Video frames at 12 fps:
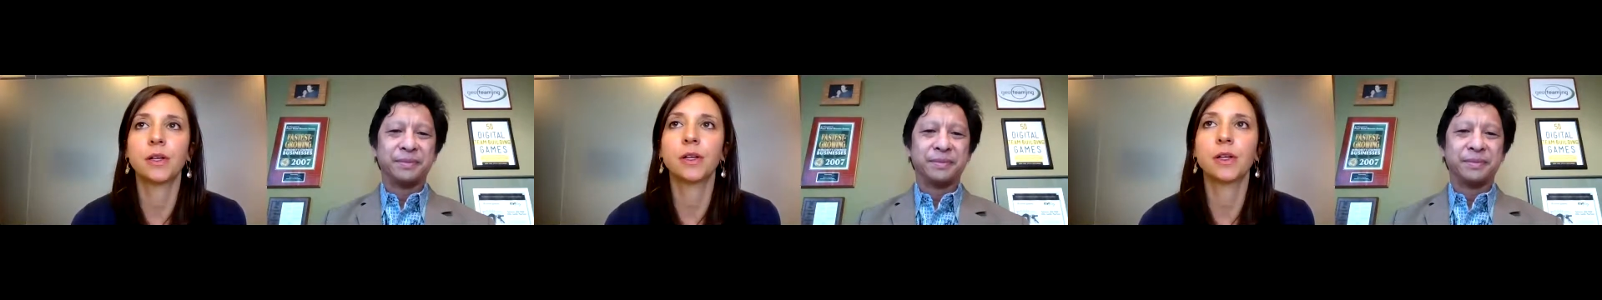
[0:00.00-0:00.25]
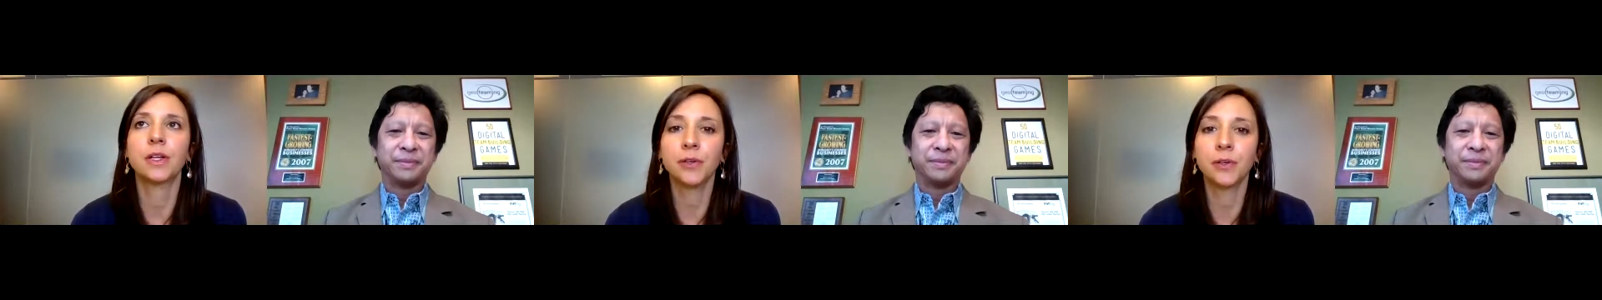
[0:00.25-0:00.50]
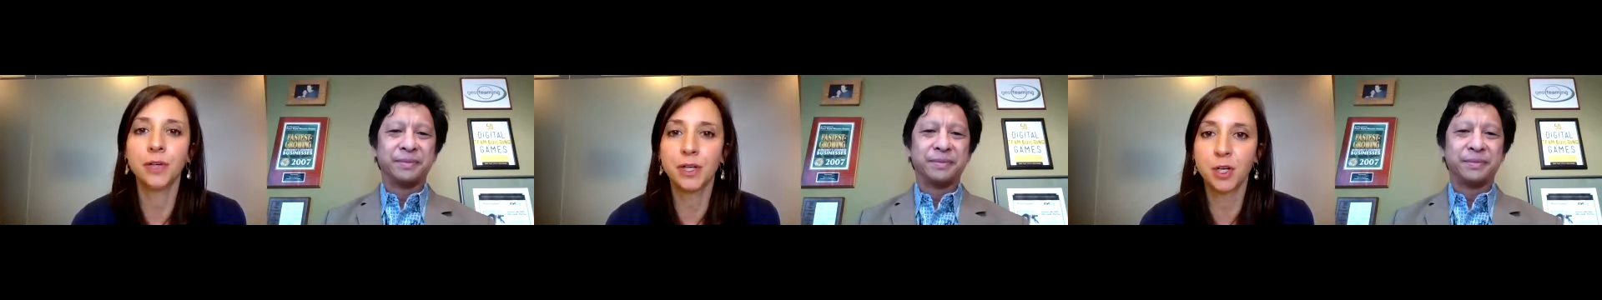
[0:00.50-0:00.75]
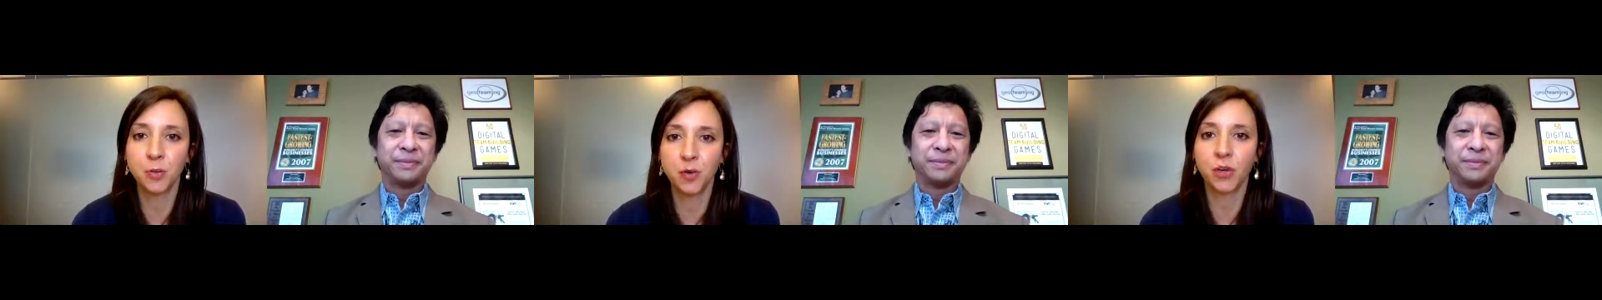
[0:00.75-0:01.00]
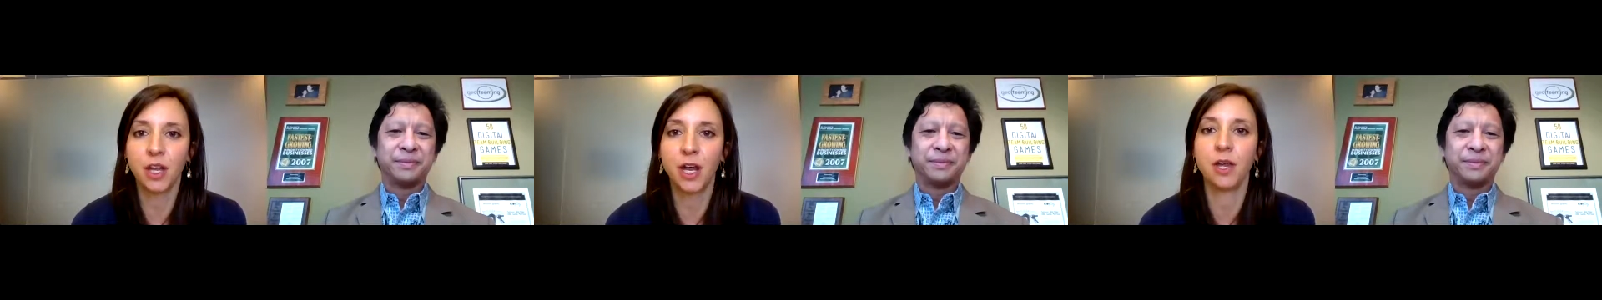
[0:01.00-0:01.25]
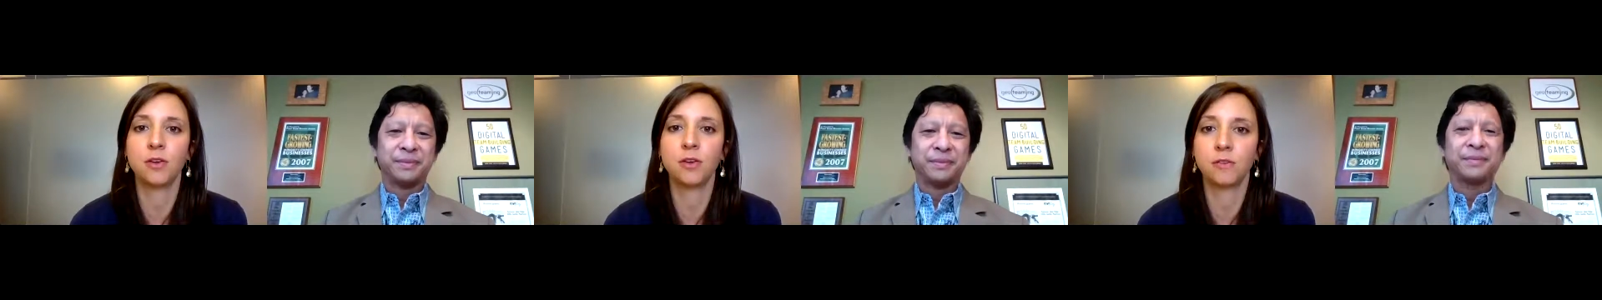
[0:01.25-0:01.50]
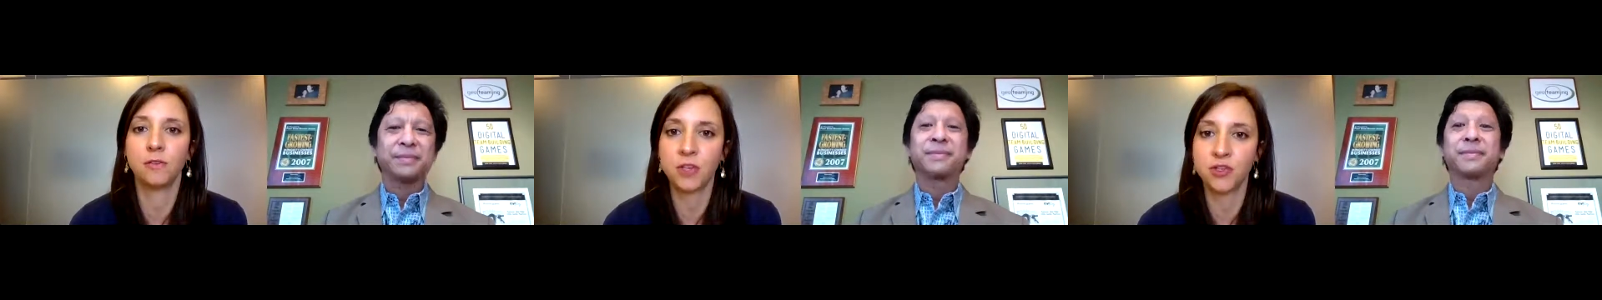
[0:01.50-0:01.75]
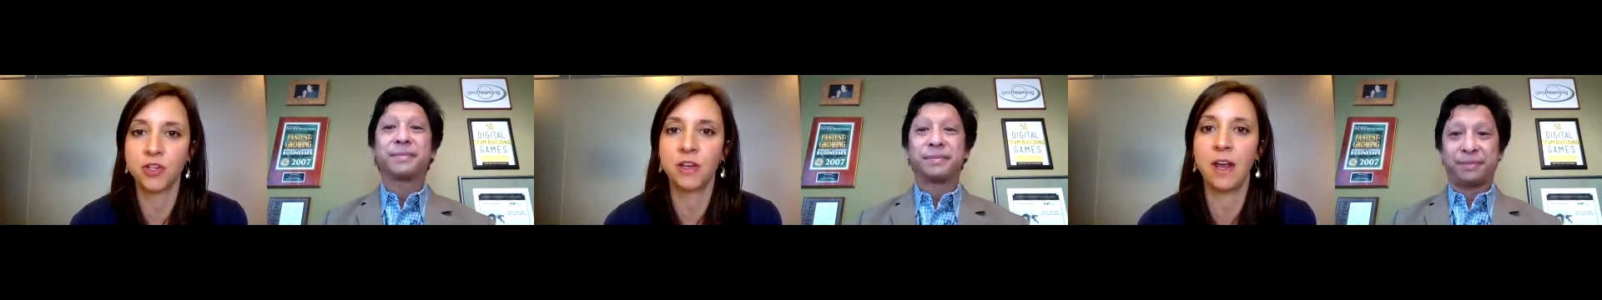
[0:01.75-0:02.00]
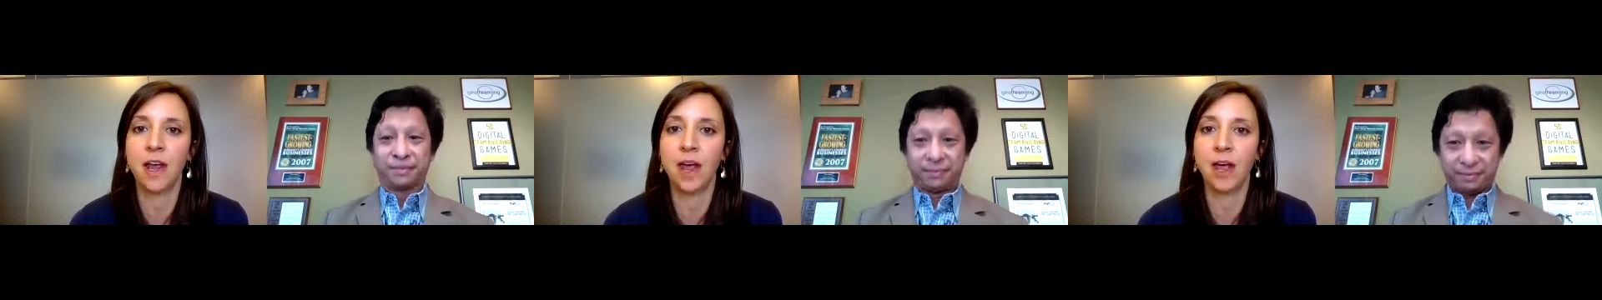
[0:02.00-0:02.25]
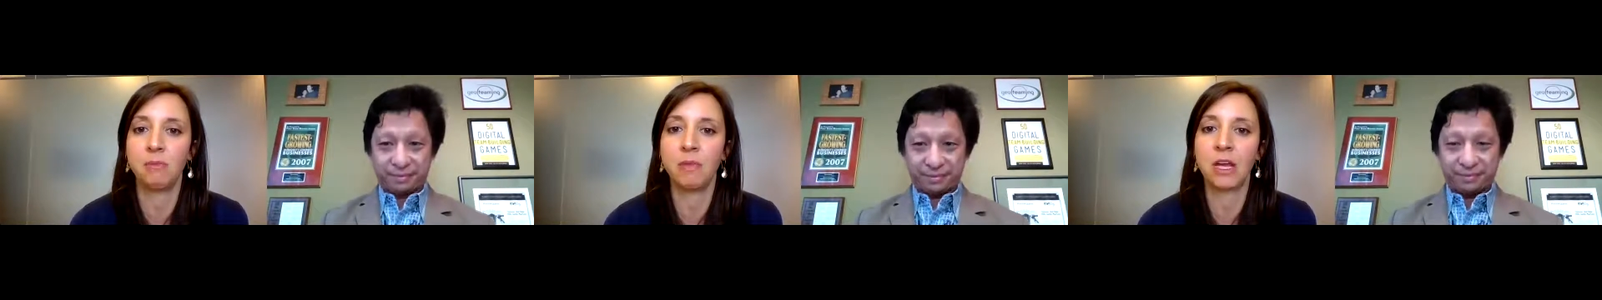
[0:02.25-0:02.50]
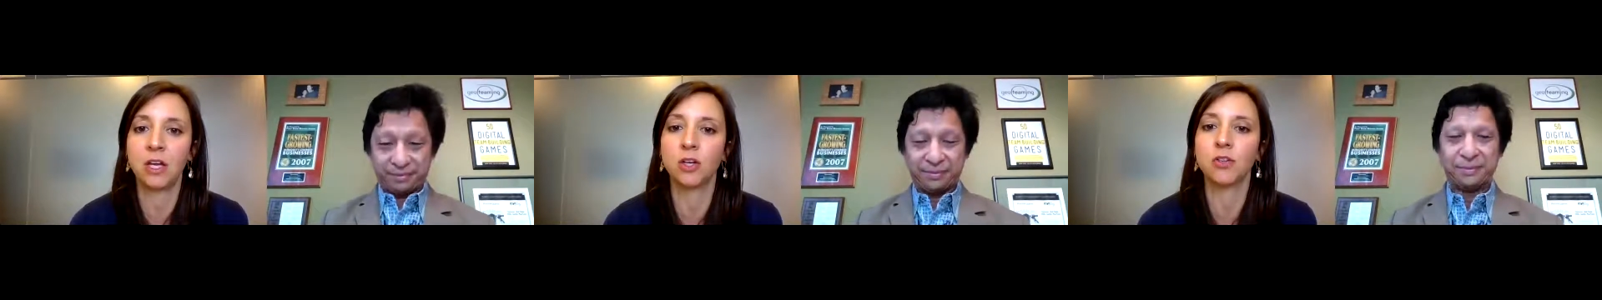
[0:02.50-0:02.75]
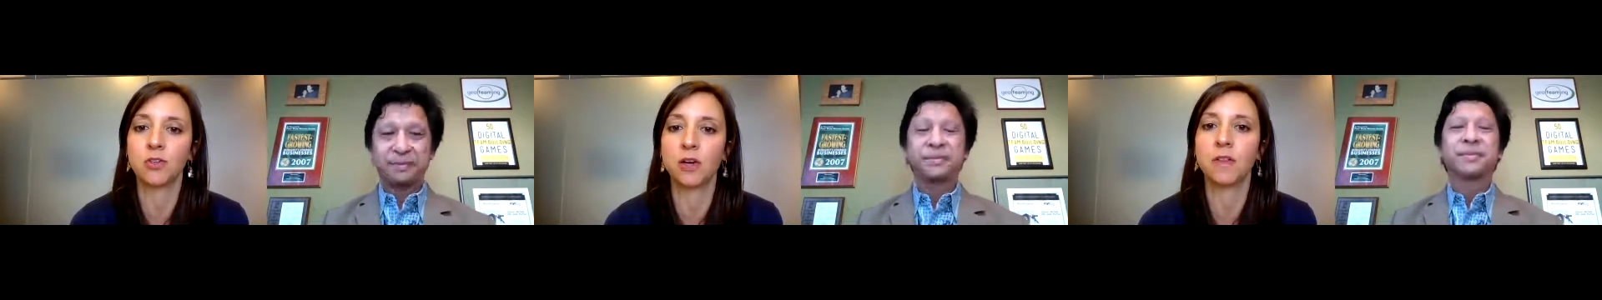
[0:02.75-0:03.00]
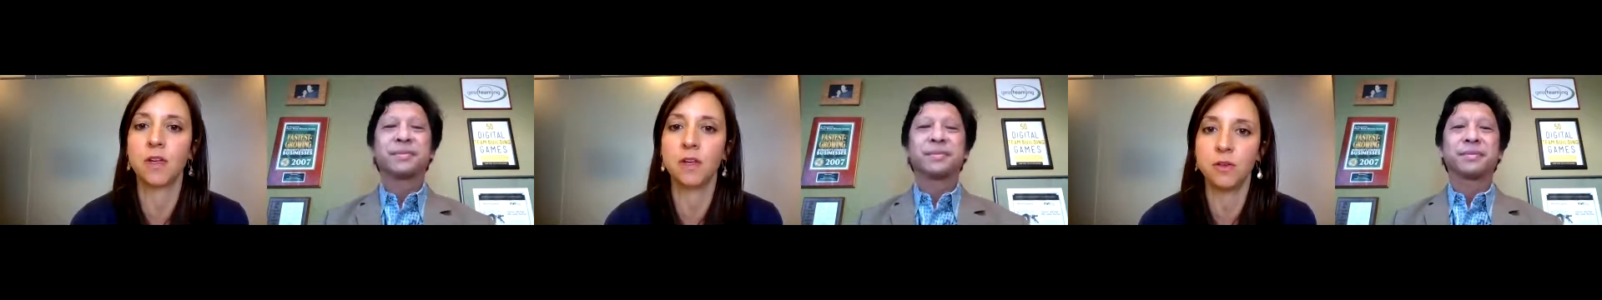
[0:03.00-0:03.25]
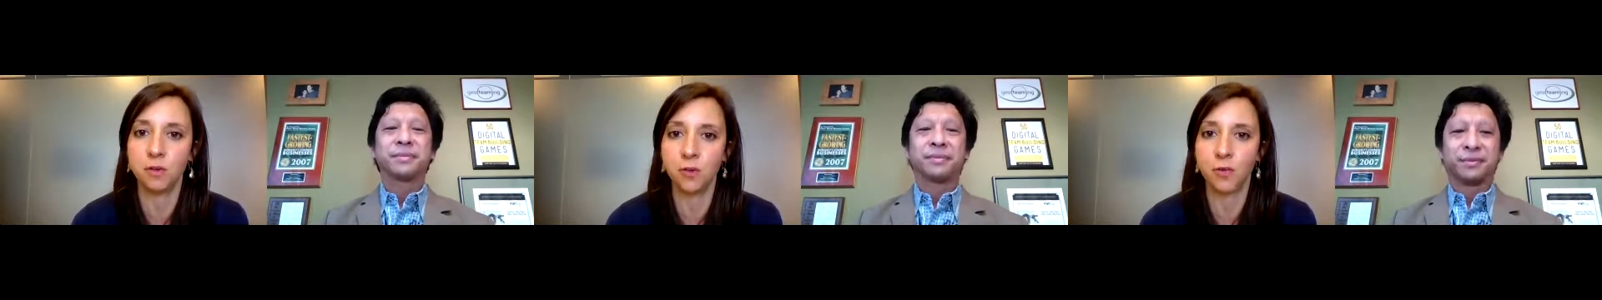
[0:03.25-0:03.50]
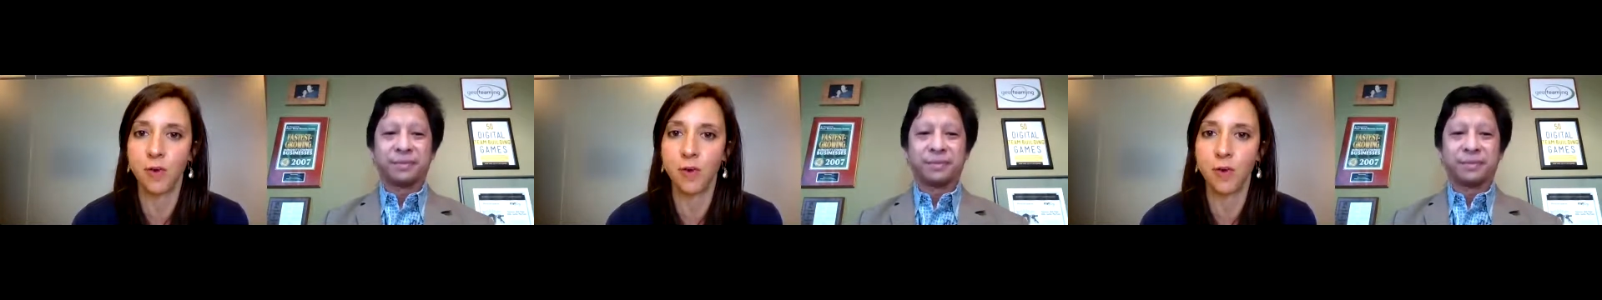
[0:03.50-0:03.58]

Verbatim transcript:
Speaker 1: clearly communicate your vision and making sure that you